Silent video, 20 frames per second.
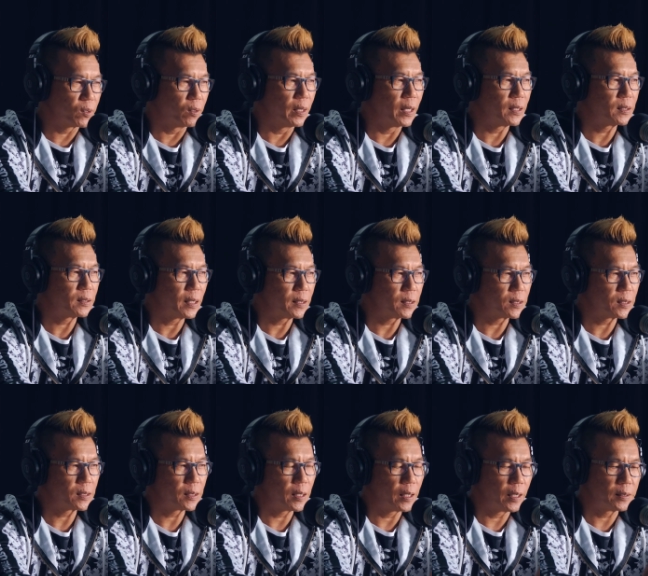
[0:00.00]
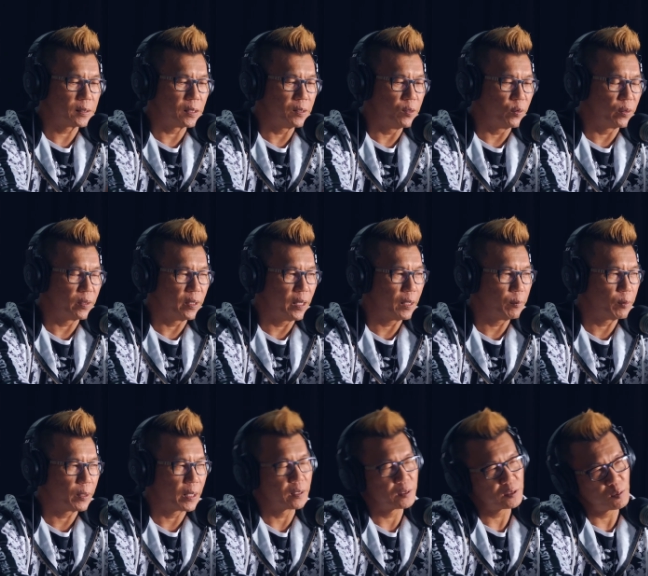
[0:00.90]
So that's a new thing.
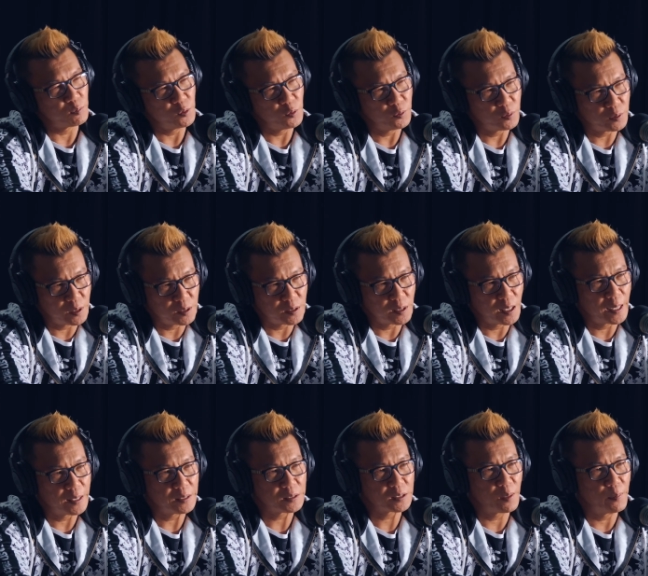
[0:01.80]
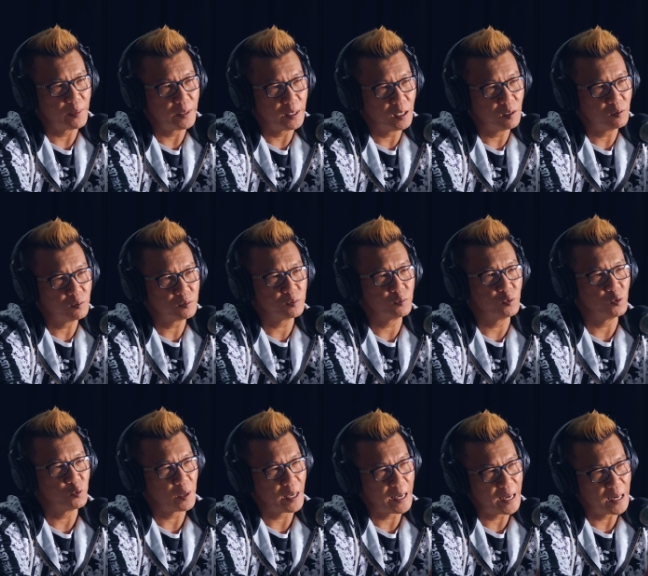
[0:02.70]
We got some new designs coming out,
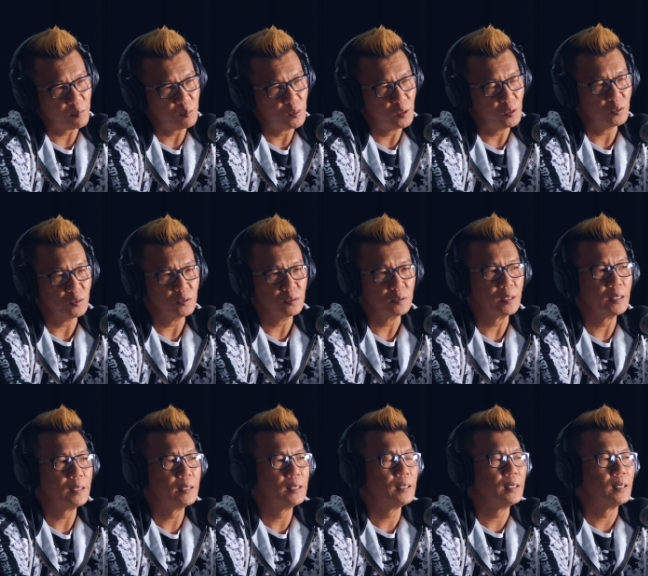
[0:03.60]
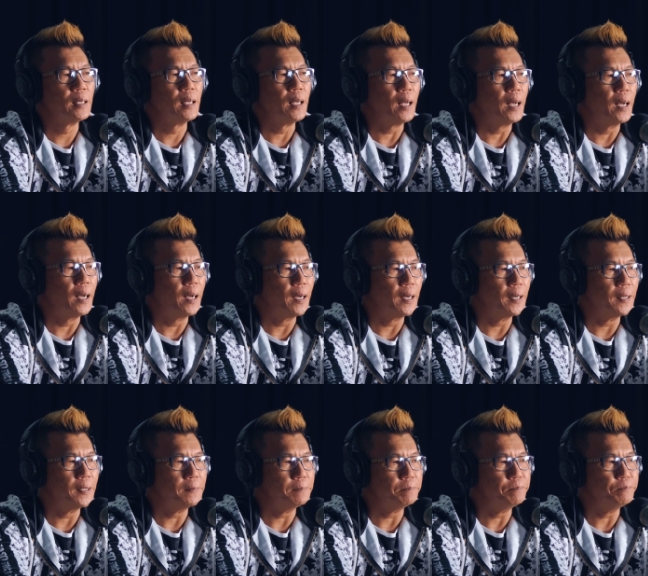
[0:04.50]
new hand mold.
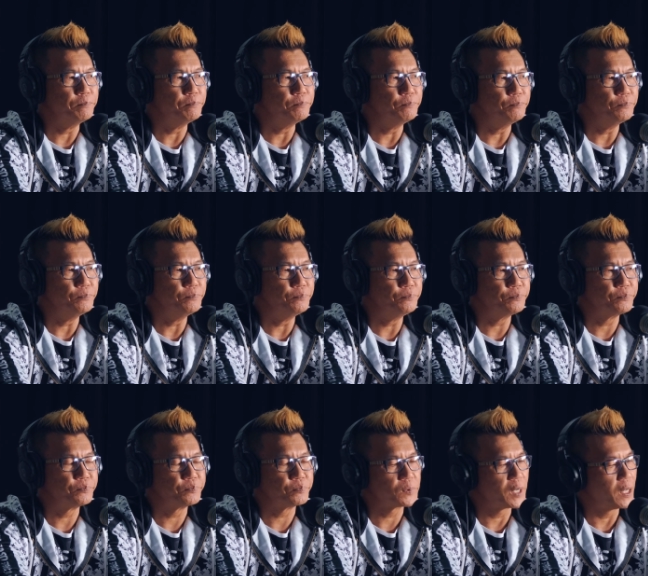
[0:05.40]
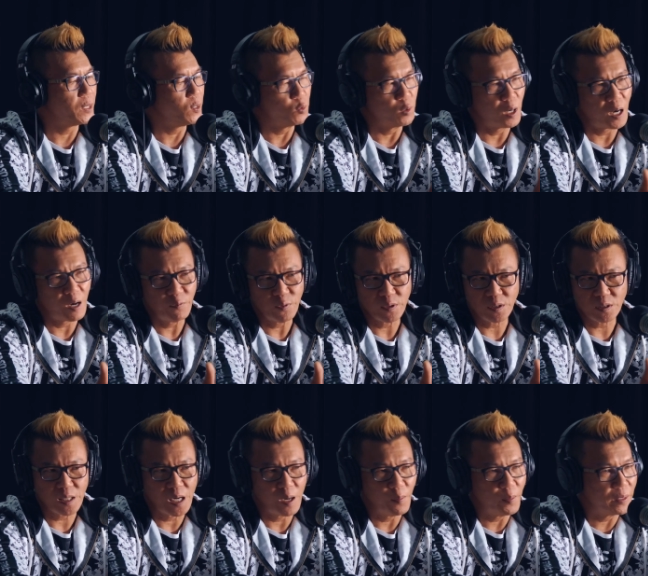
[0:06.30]
Got new
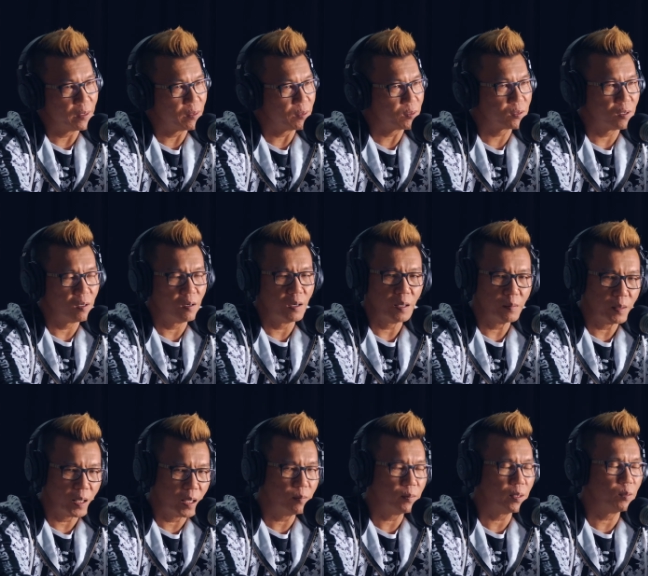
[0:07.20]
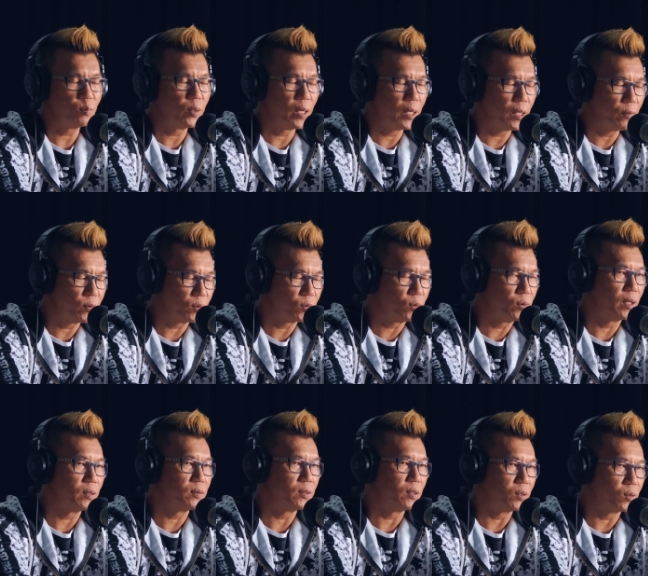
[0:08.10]
office coming. So I'm ready for
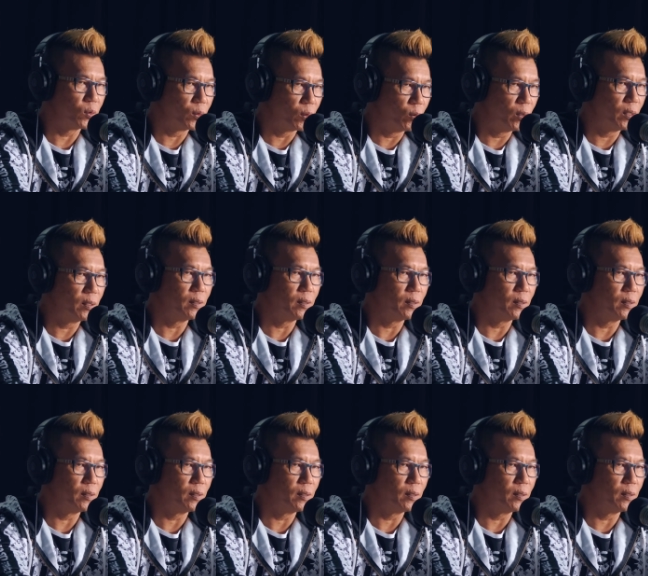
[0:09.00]
2021.